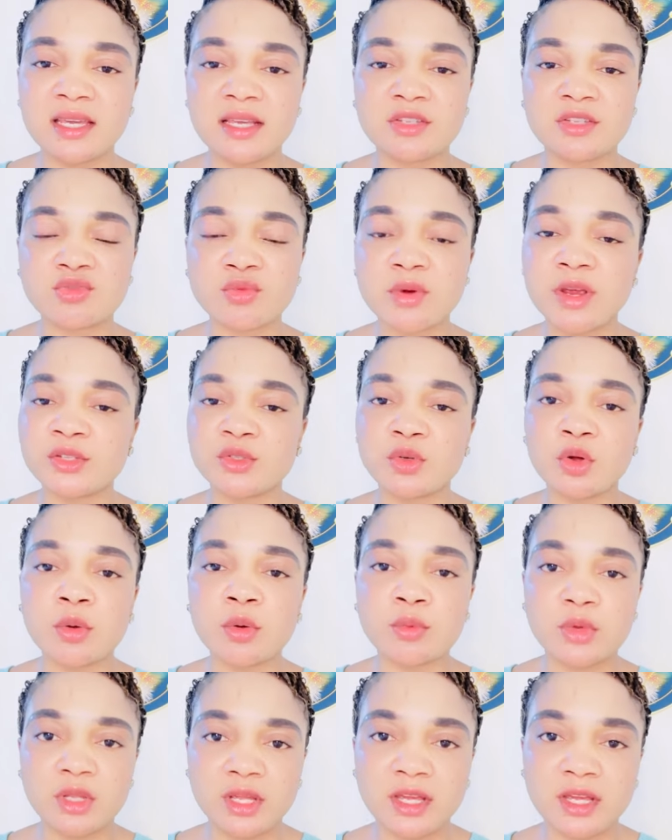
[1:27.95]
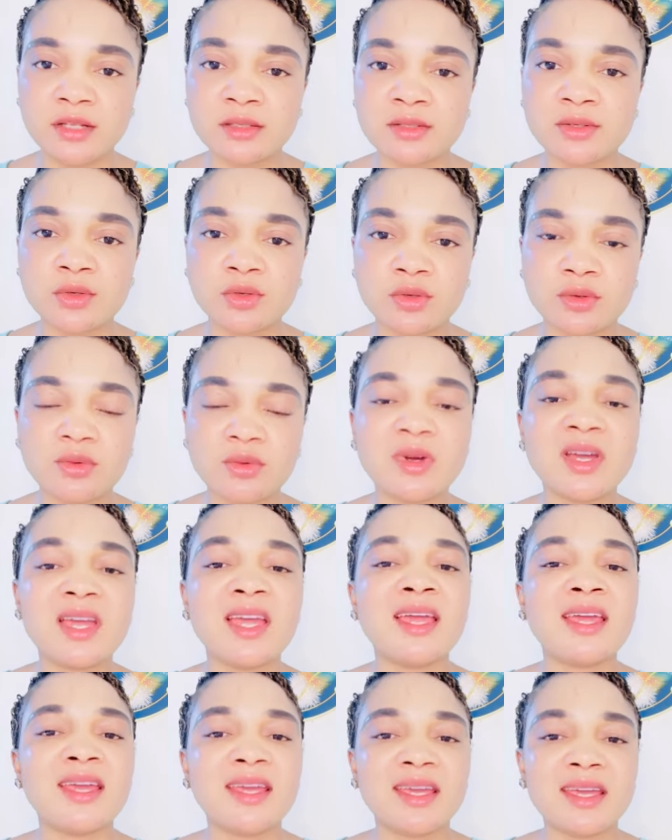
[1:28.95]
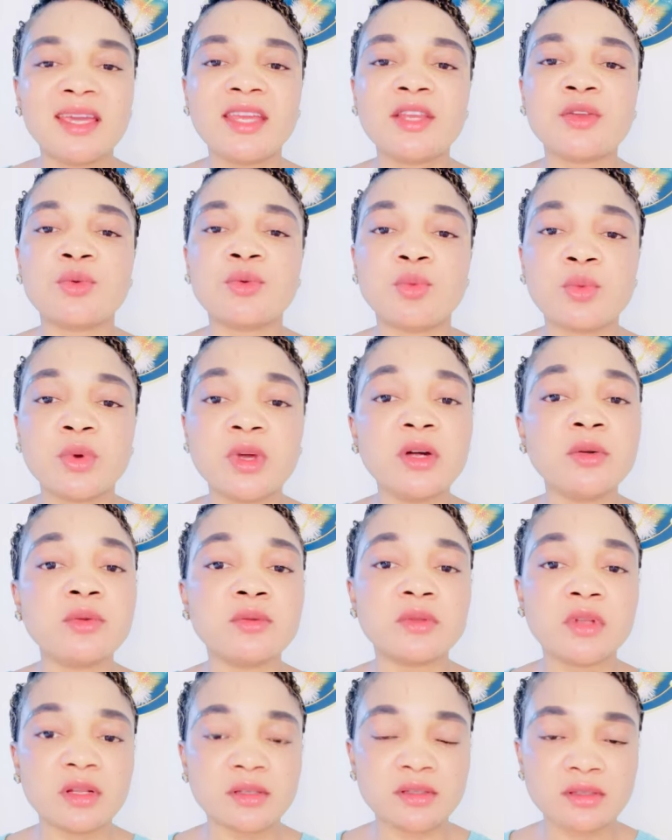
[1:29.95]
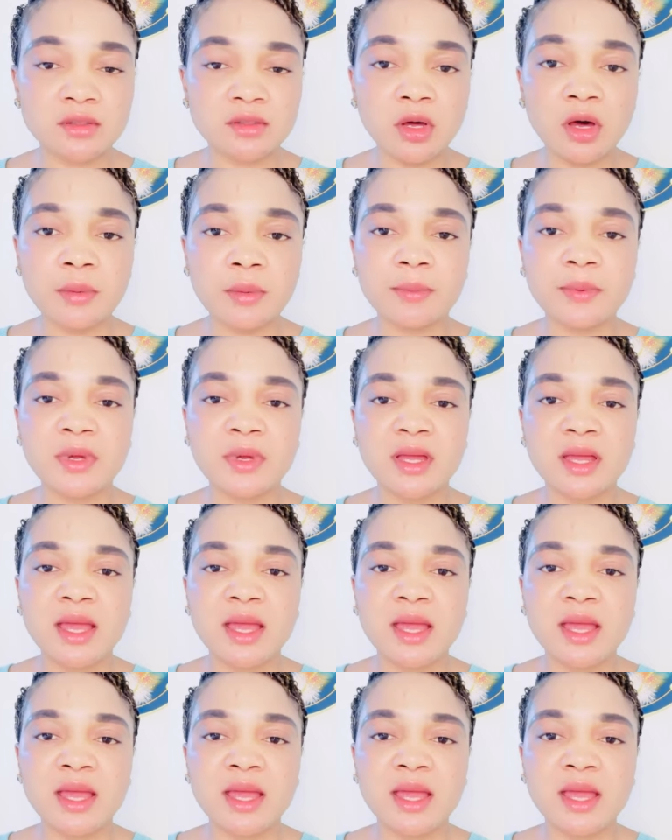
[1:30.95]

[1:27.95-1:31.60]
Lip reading: is trying to communicate to you, it will not stop.